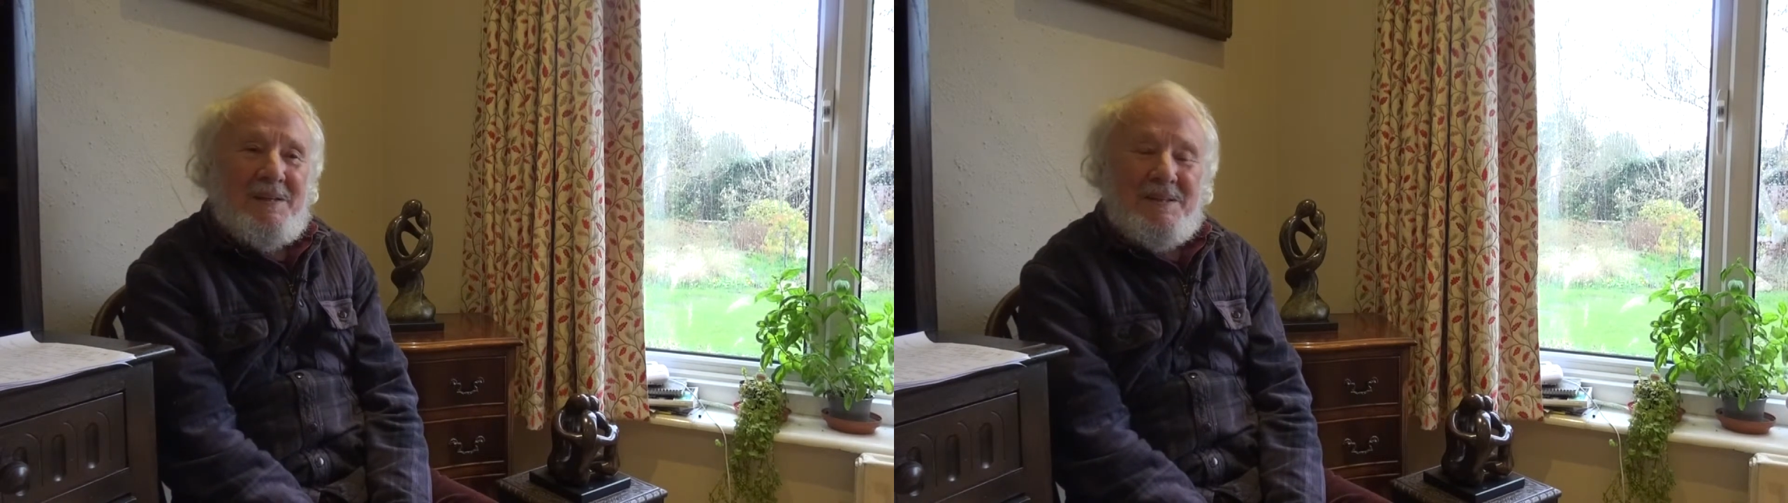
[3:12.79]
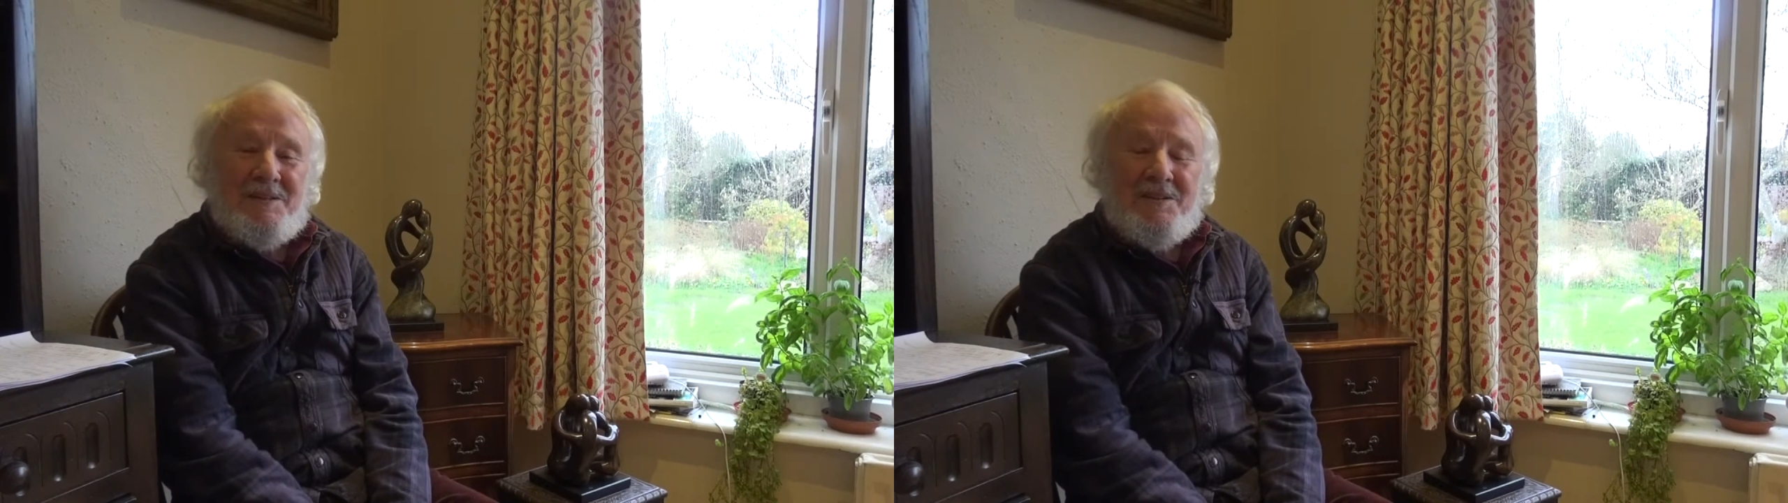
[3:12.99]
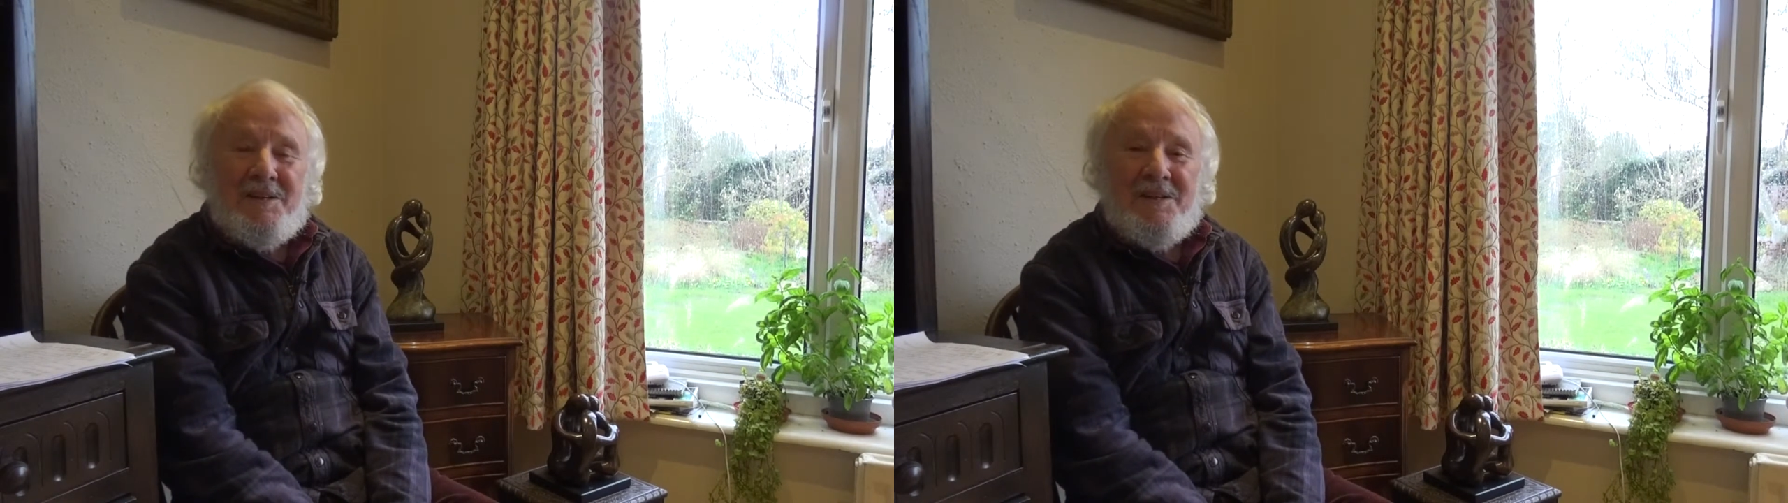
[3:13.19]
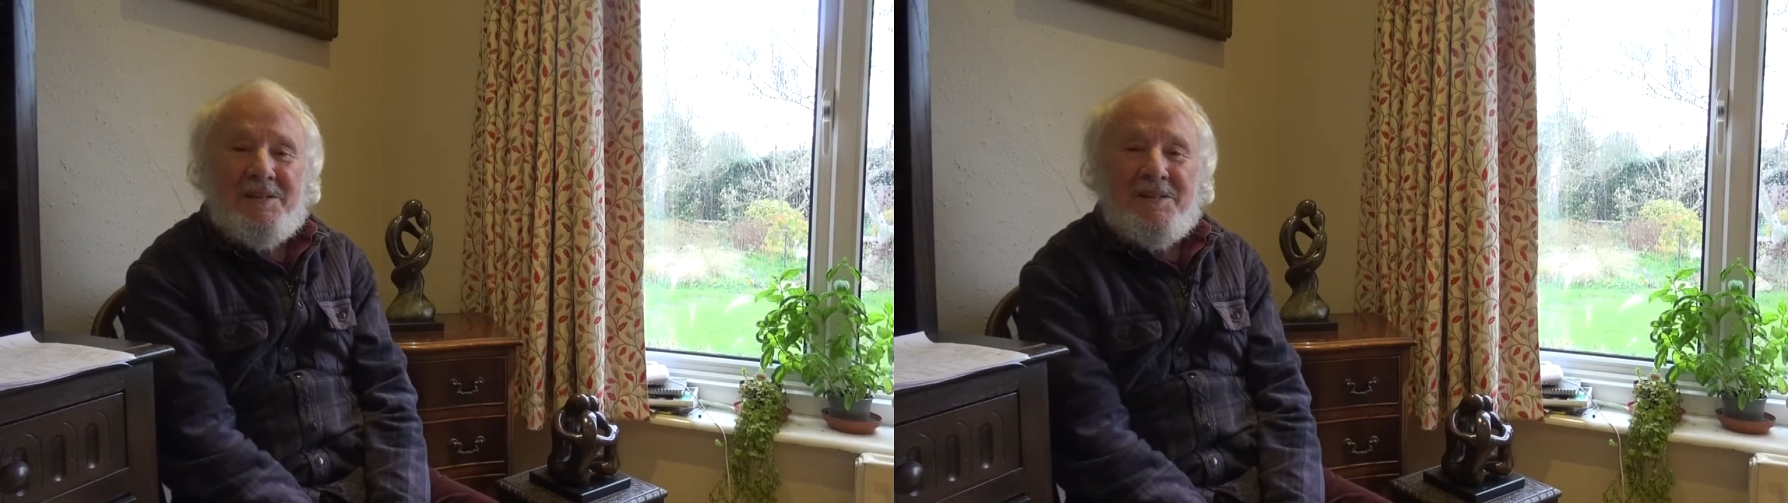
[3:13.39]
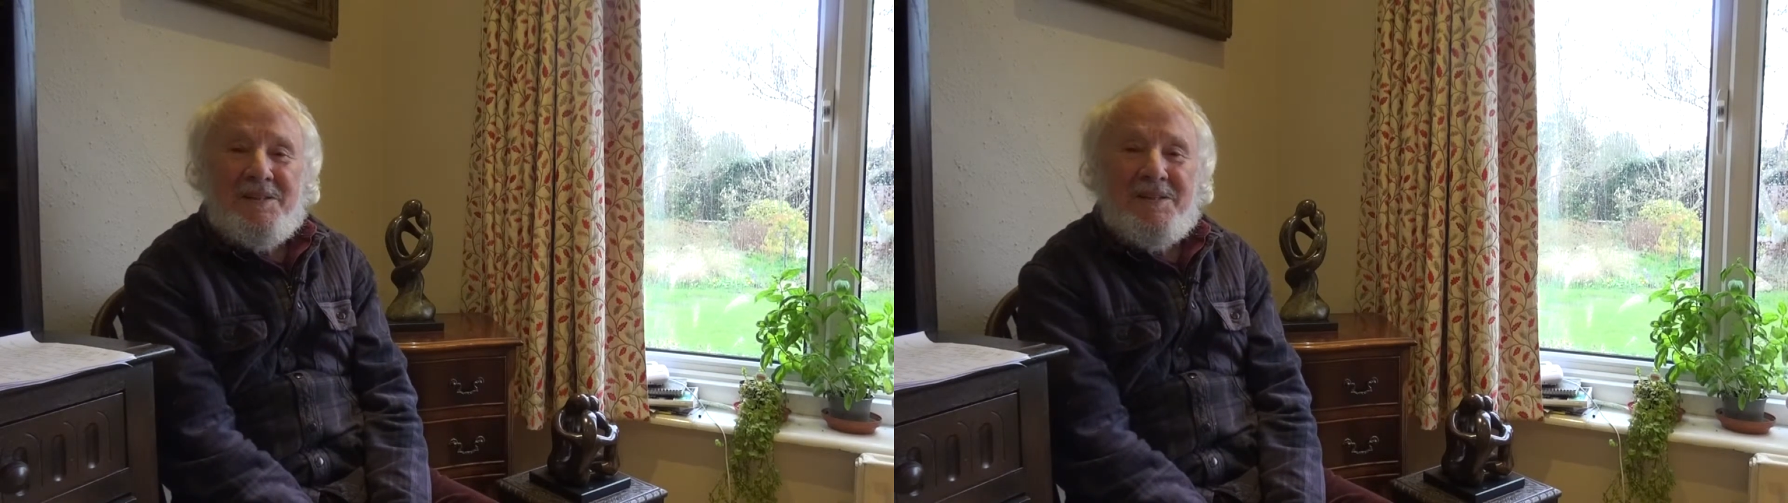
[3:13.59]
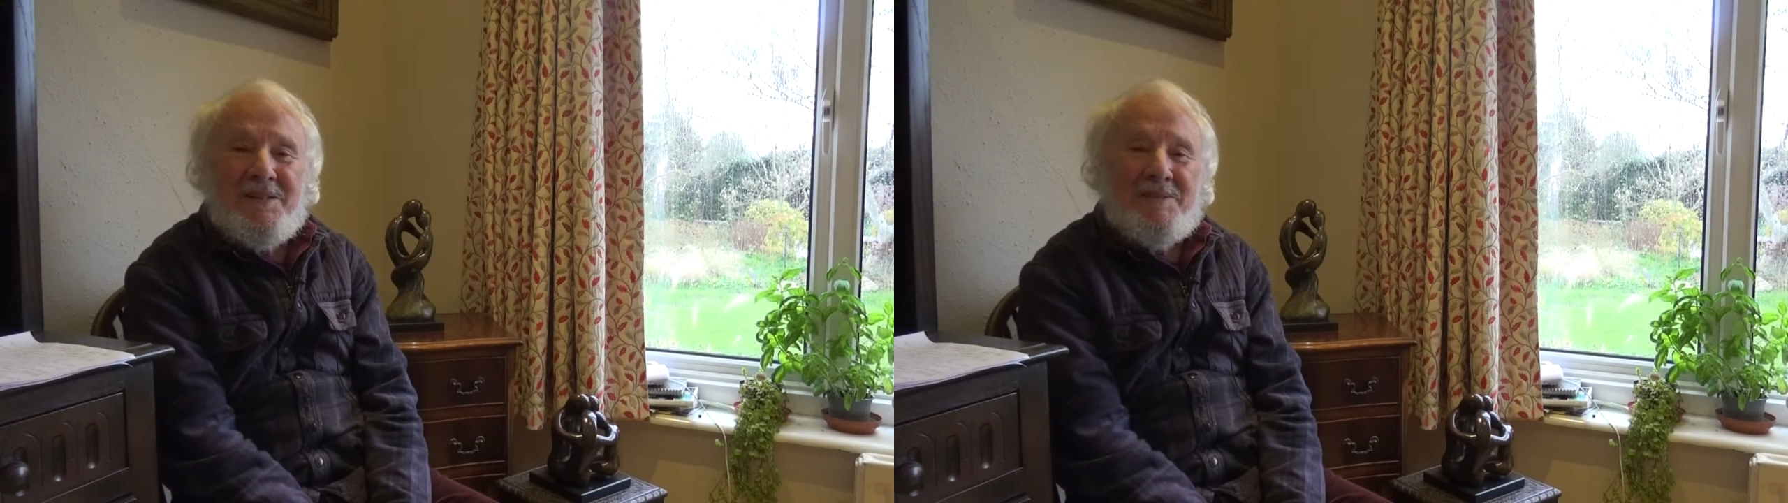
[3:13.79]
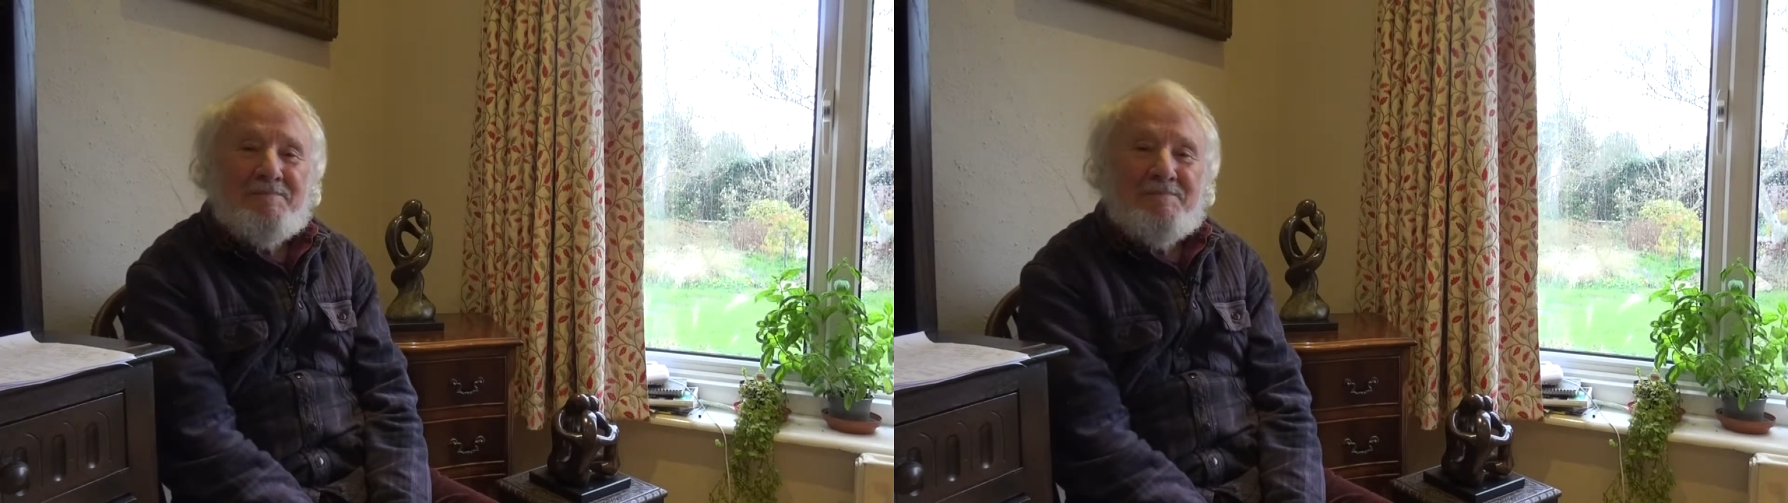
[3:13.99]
decided there.